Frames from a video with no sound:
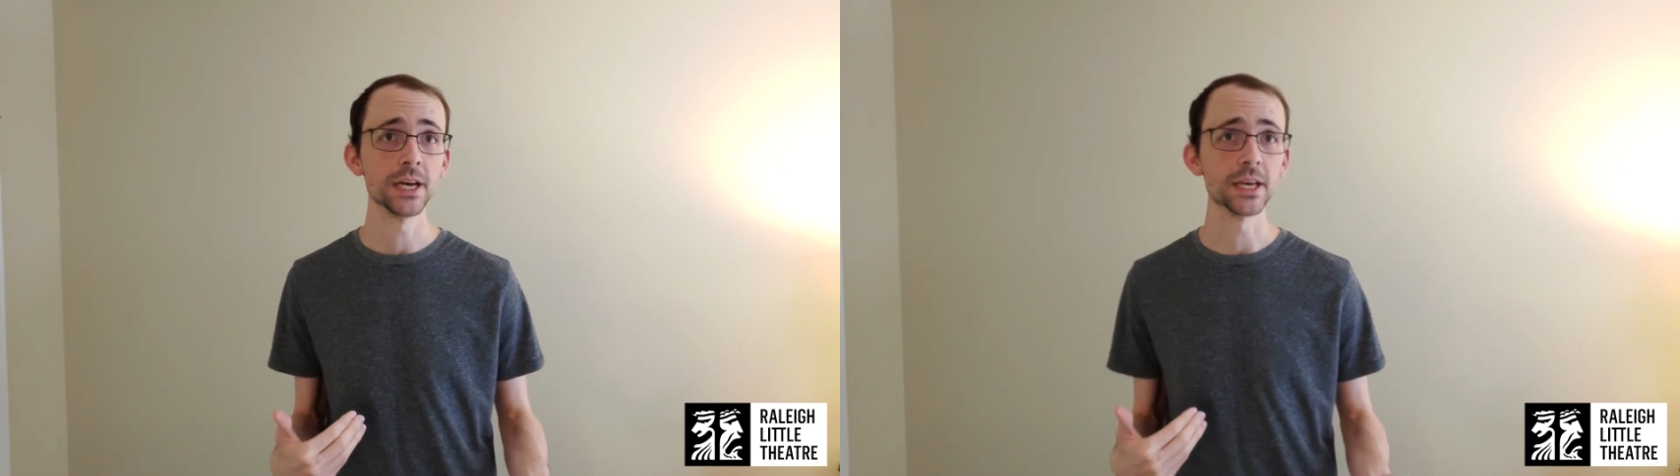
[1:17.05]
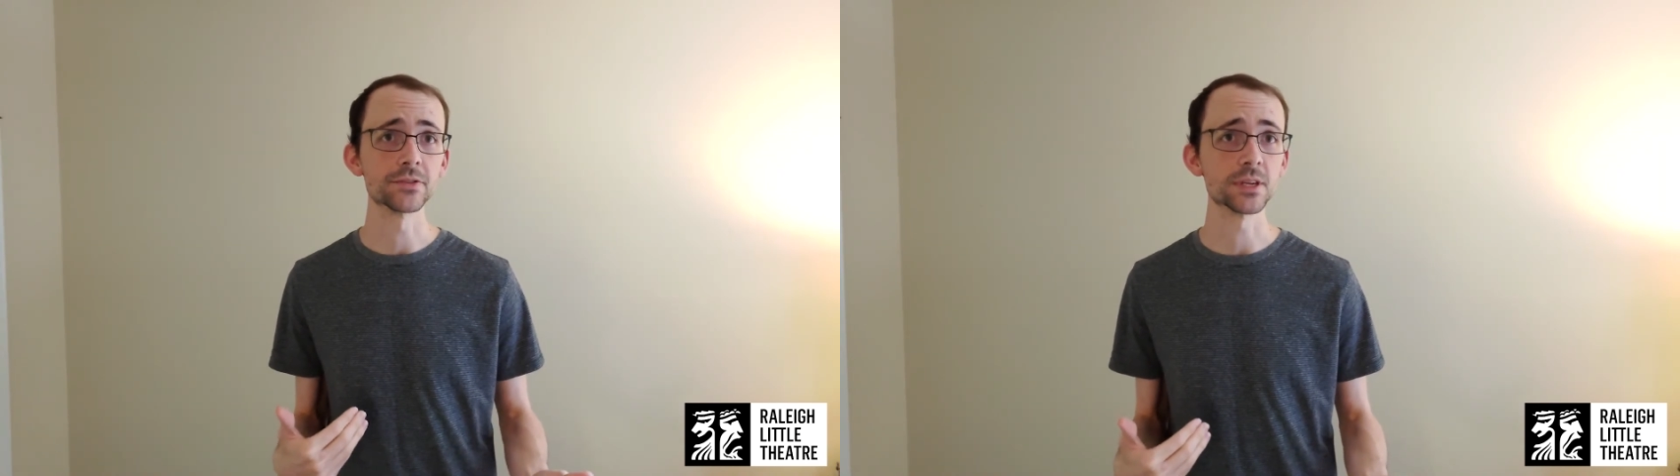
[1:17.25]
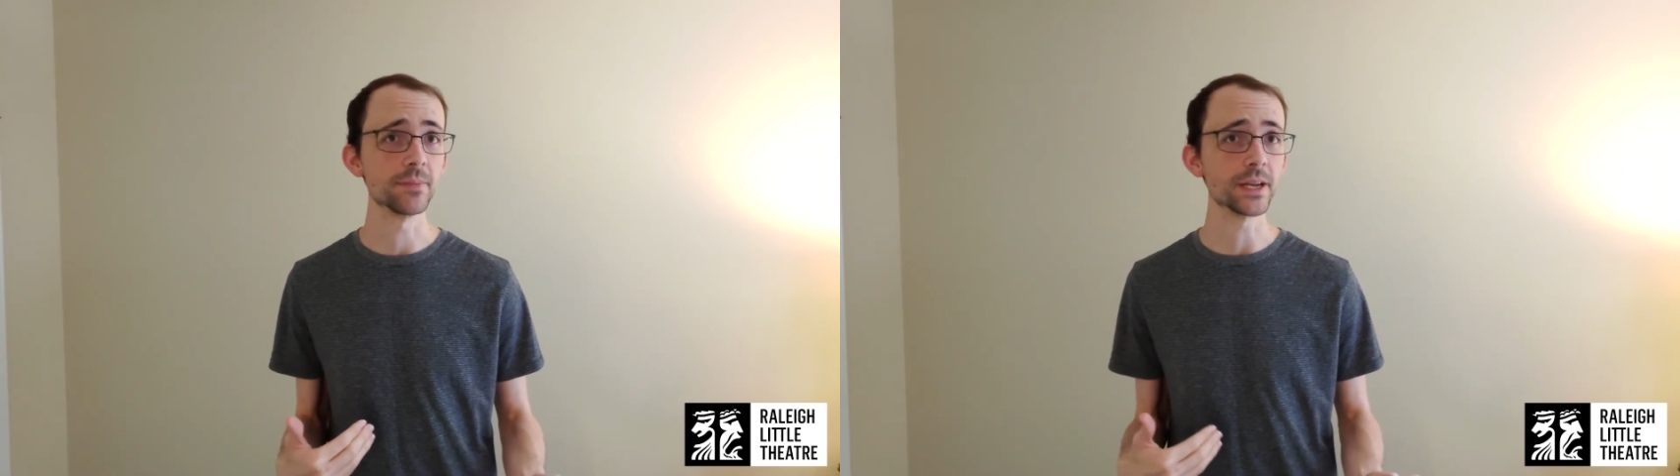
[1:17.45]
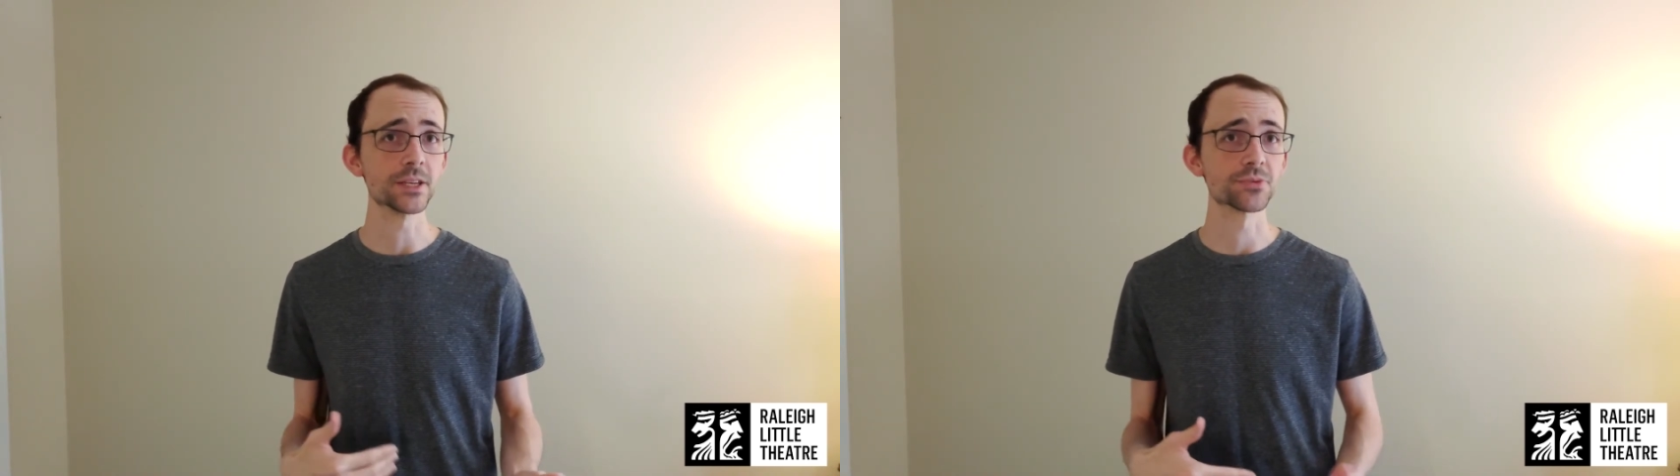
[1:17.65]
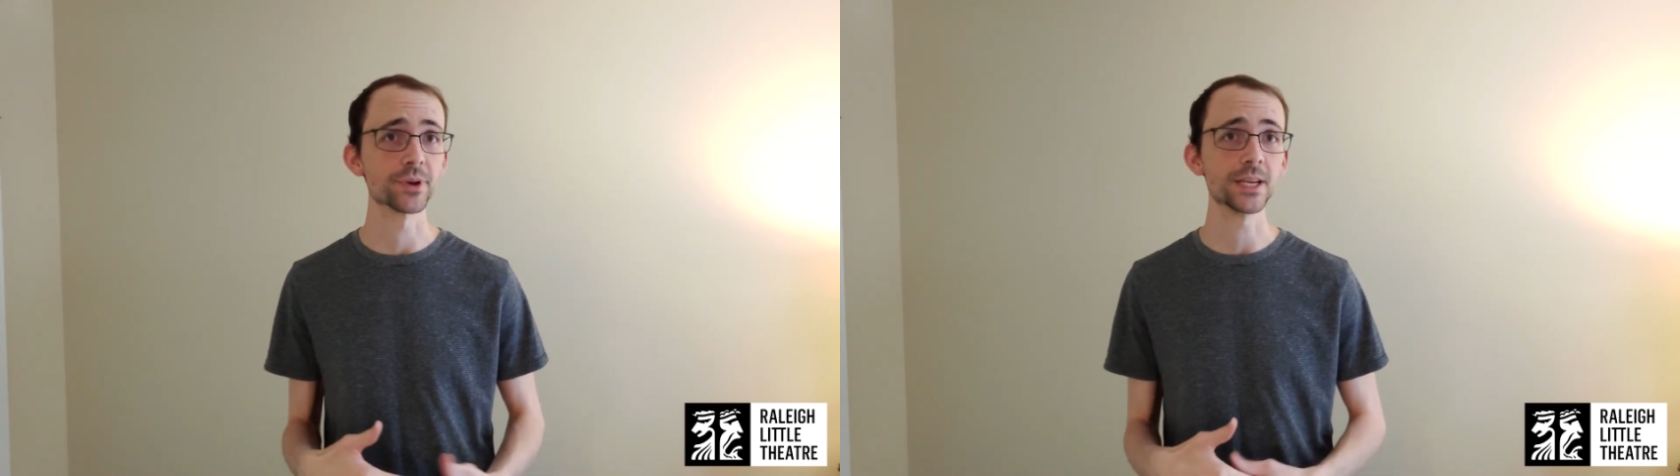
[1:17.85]
if somebody
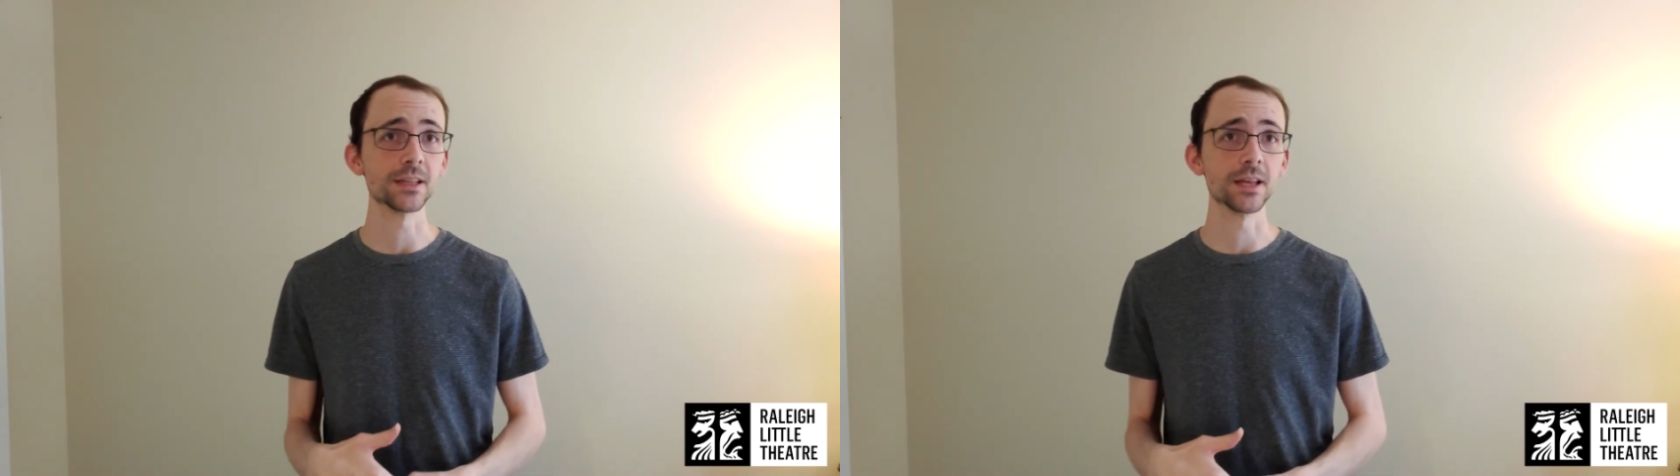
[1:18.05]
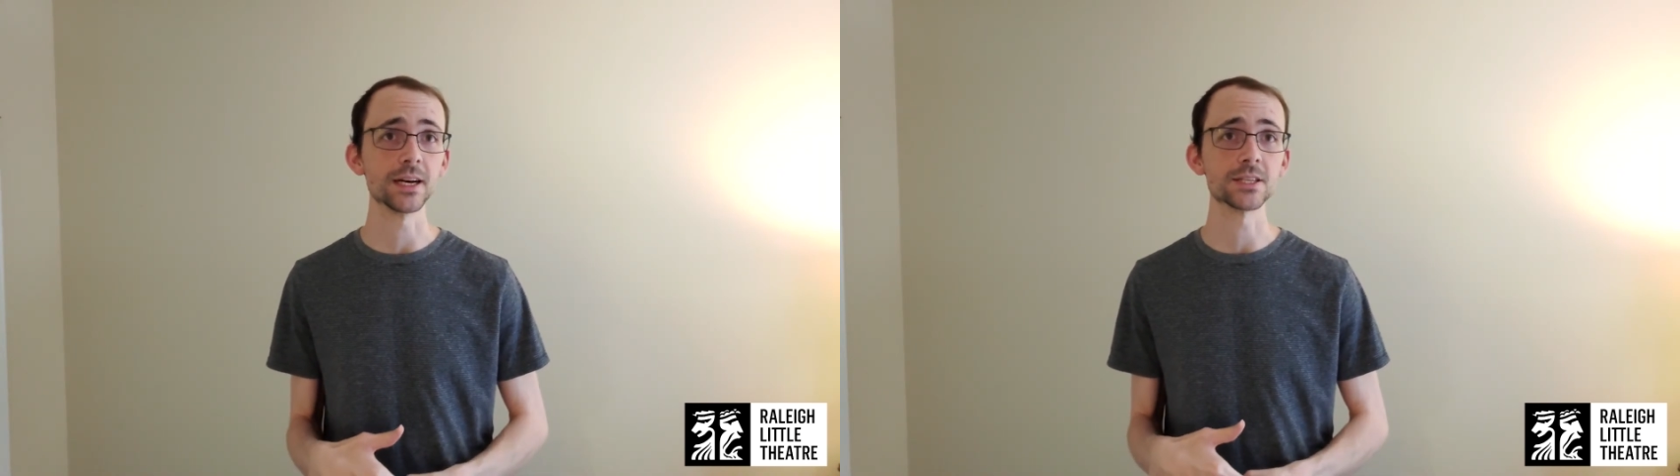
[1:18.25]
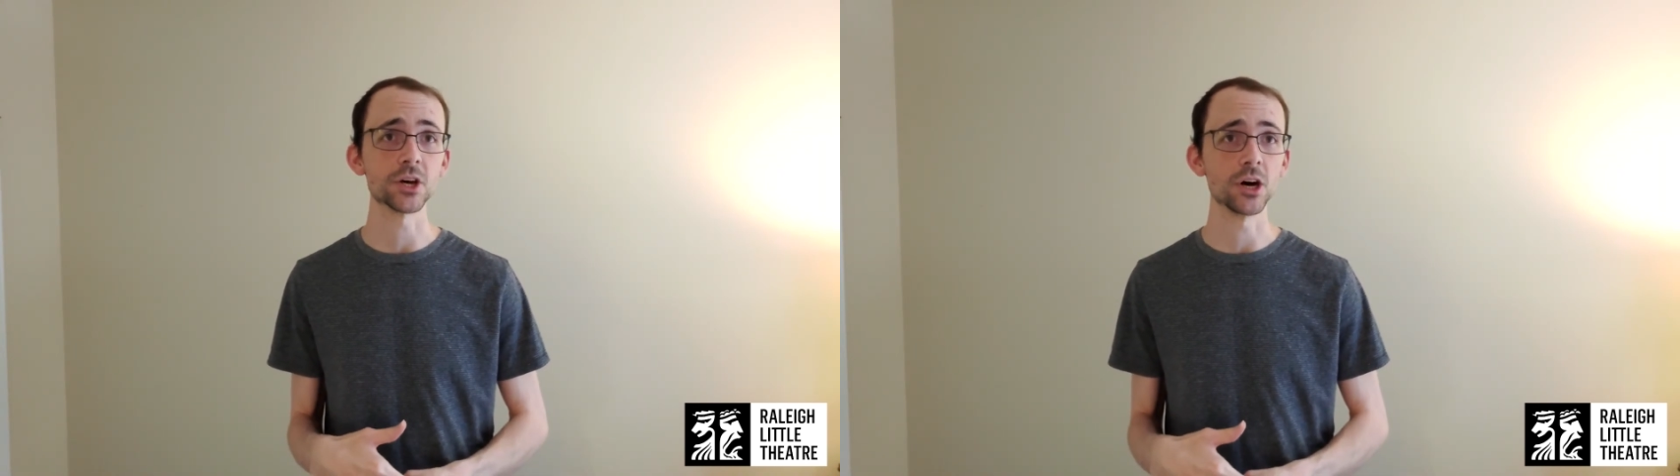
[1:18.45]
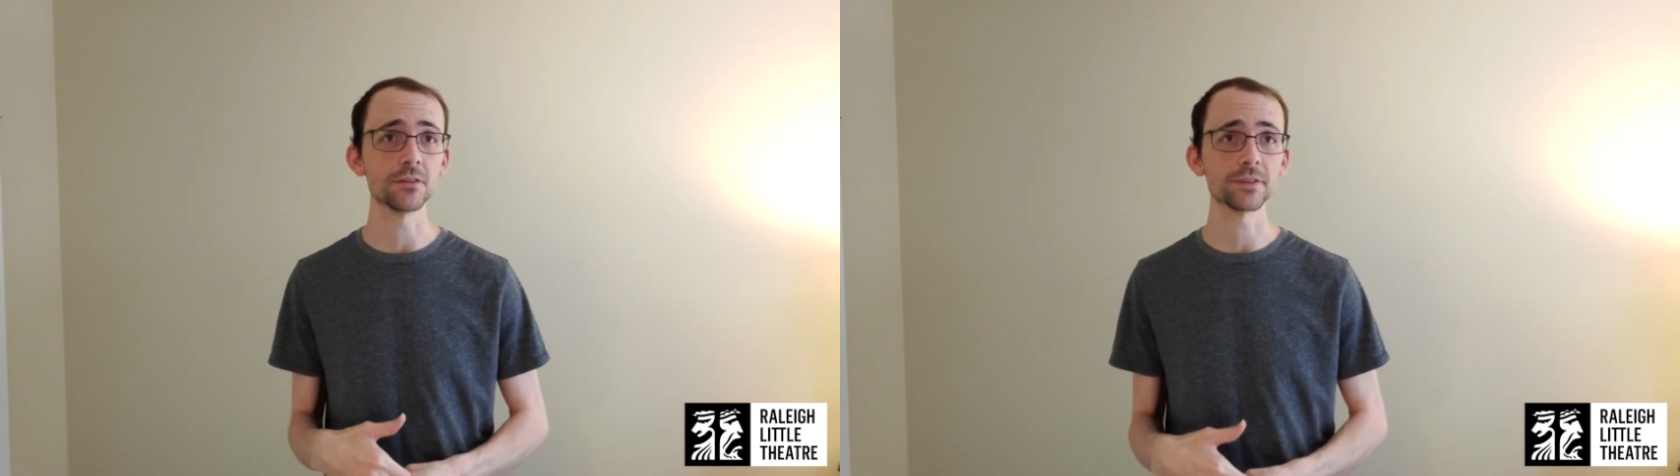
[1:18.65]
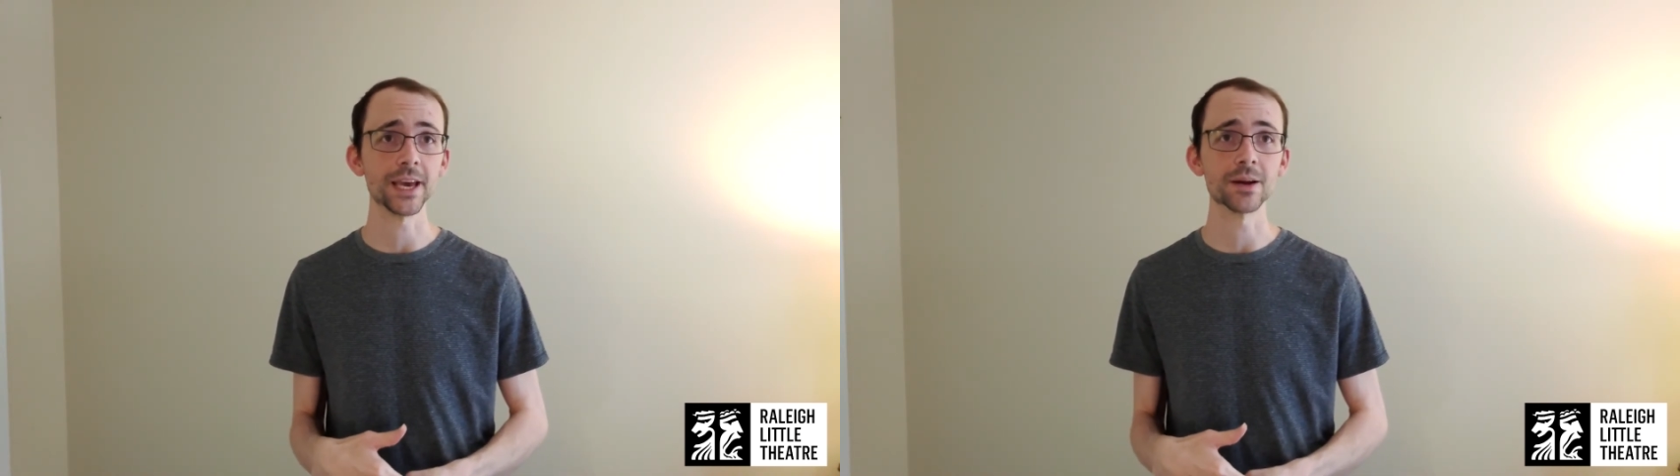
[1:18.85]
is reading lines
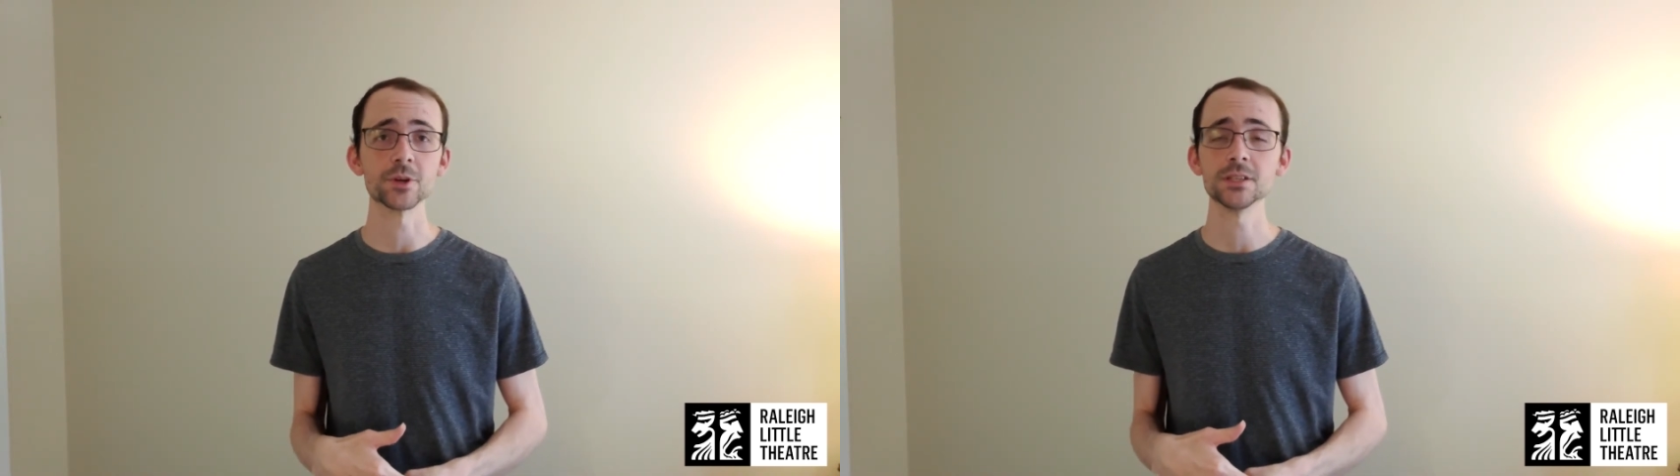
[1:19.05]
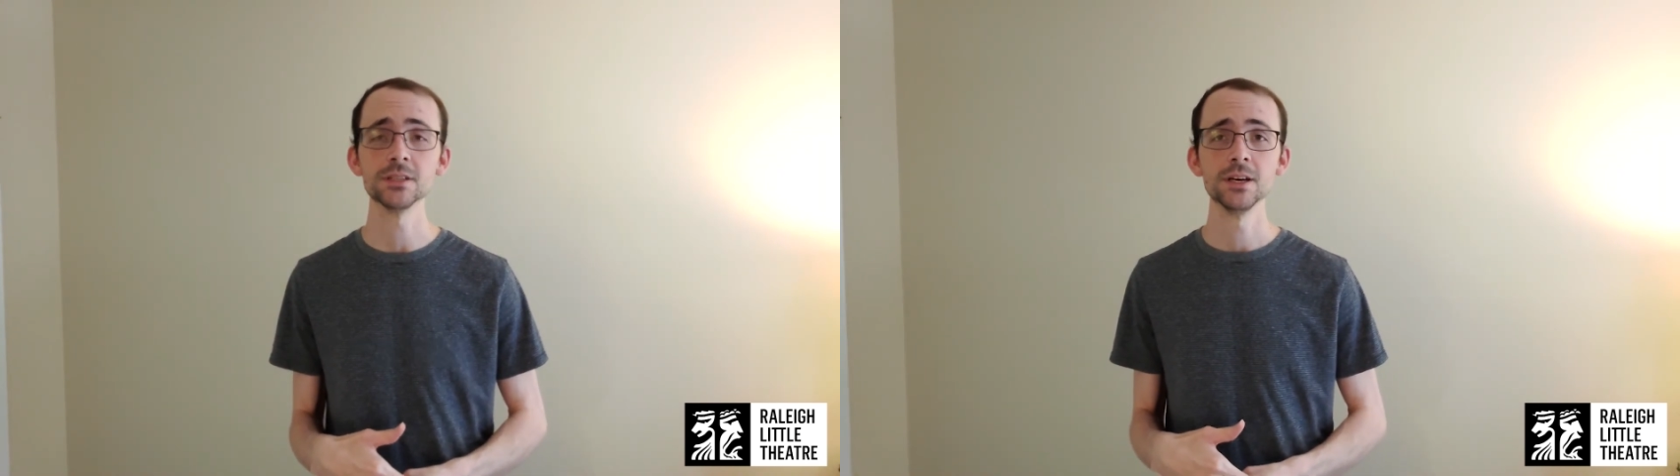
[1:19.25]
off camera,